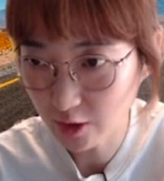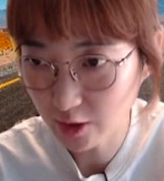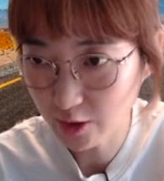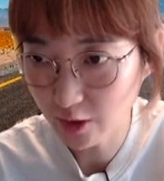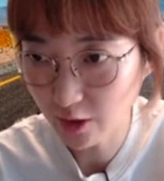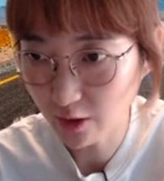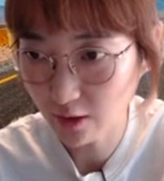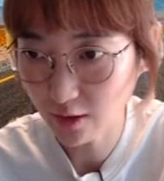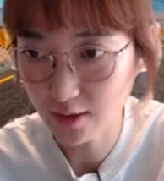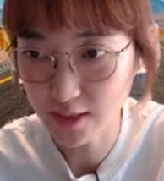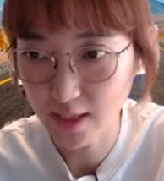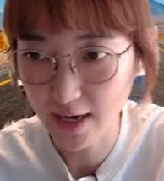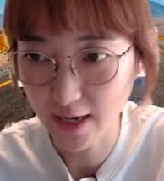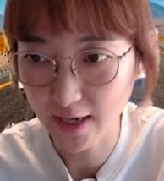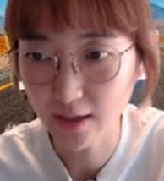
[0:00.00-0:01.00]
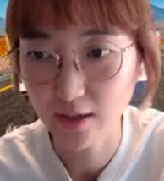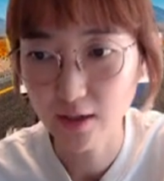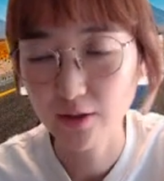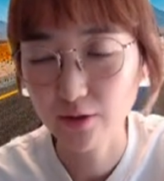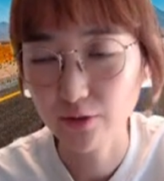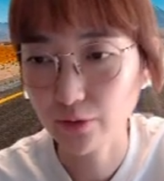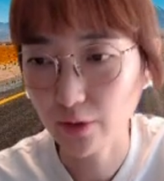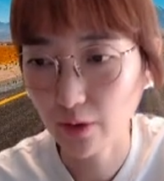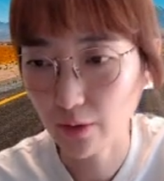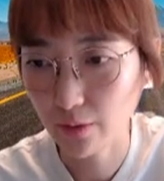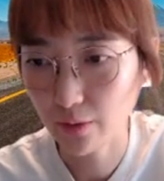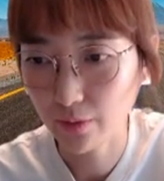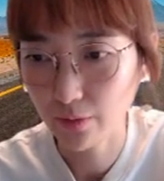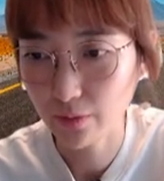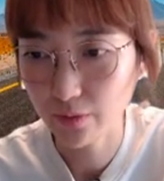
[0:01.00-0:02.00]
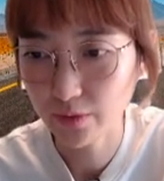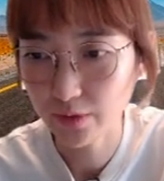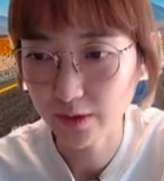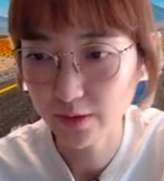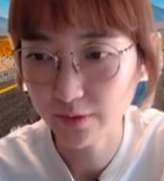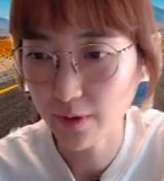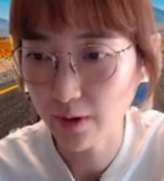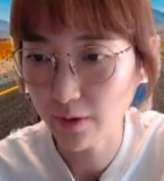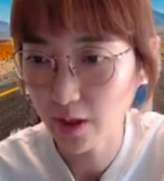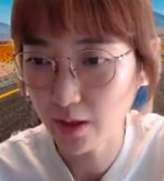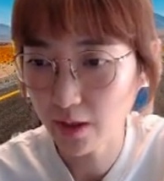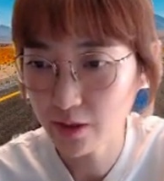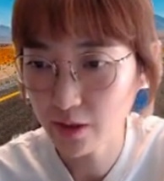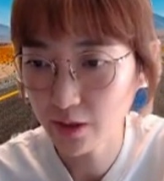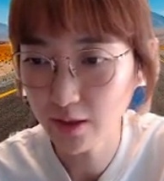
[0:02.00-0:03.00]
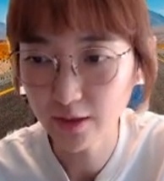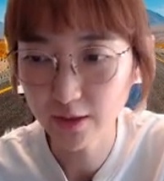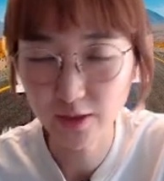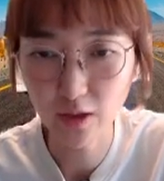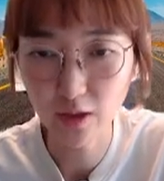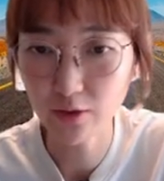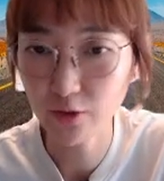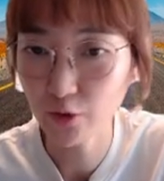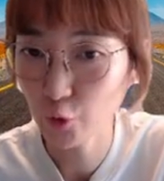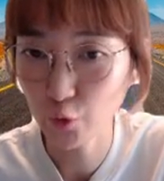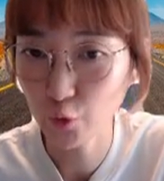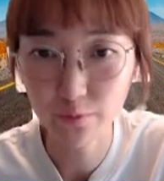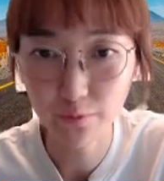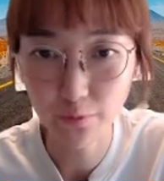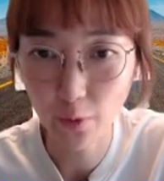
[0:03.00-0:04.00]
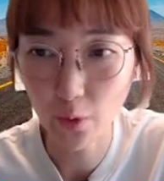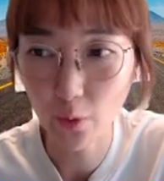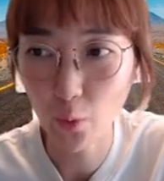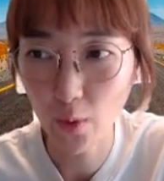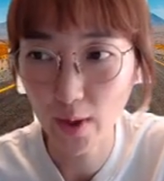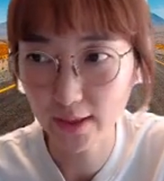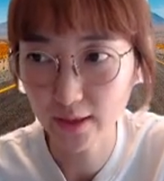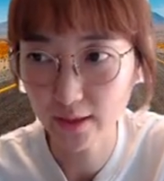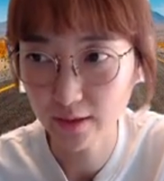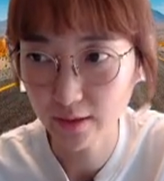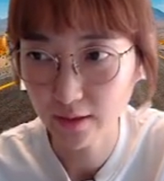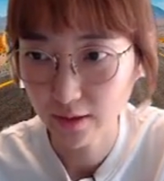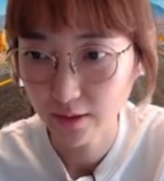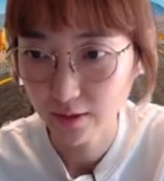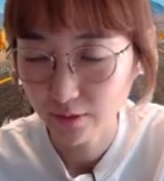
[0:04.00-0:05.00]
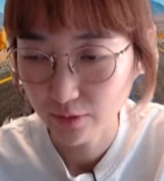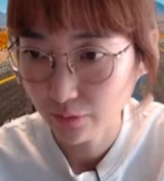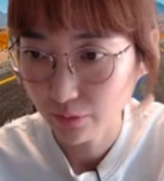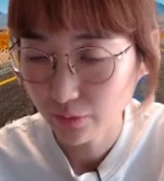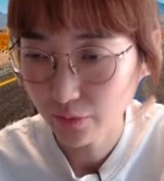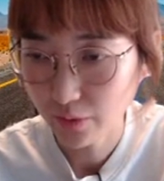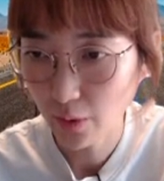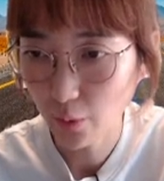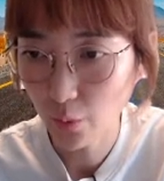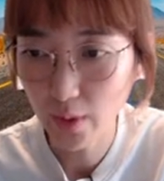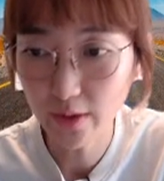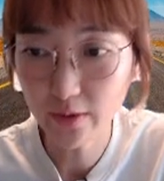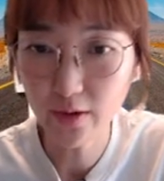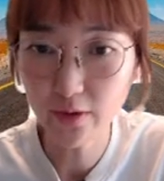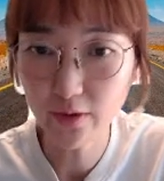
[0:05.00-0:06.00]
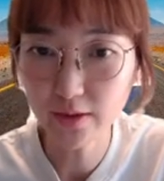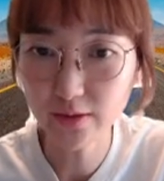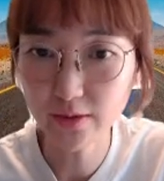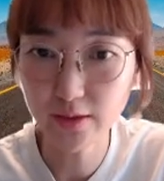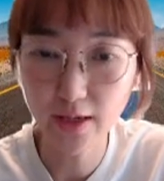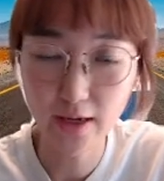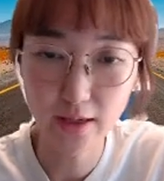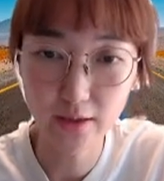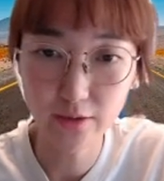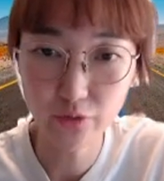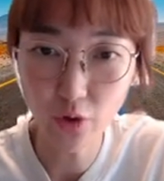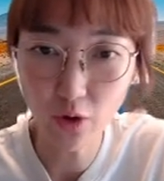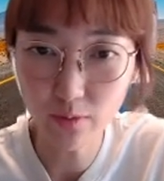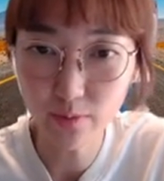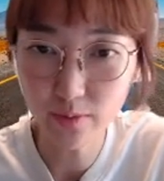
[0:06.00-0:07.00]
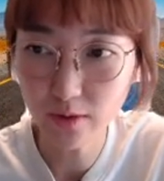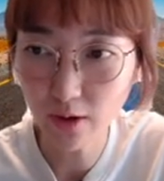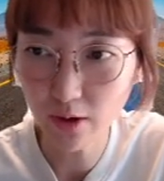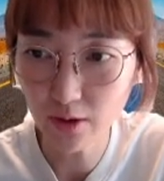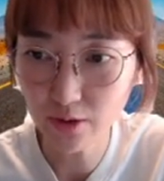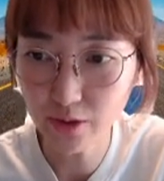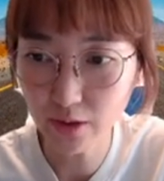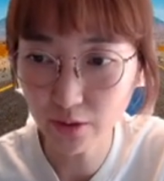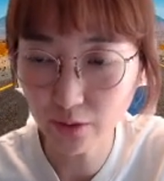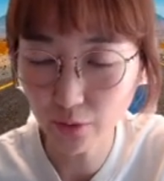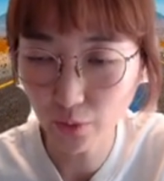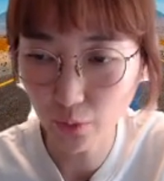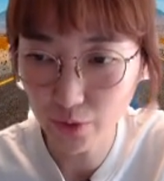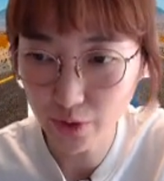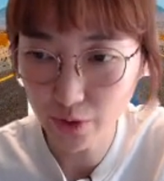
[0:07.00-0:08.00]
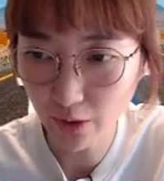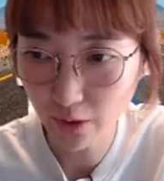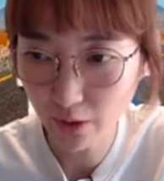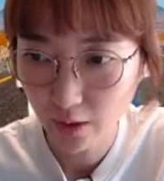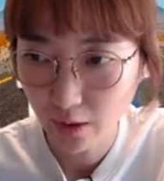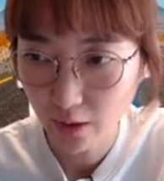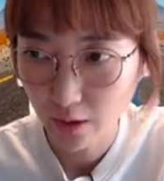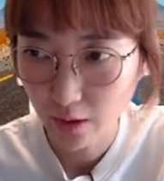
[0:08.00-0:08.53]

under attack. So this variation is not good for white. So when there is a double large enclosure,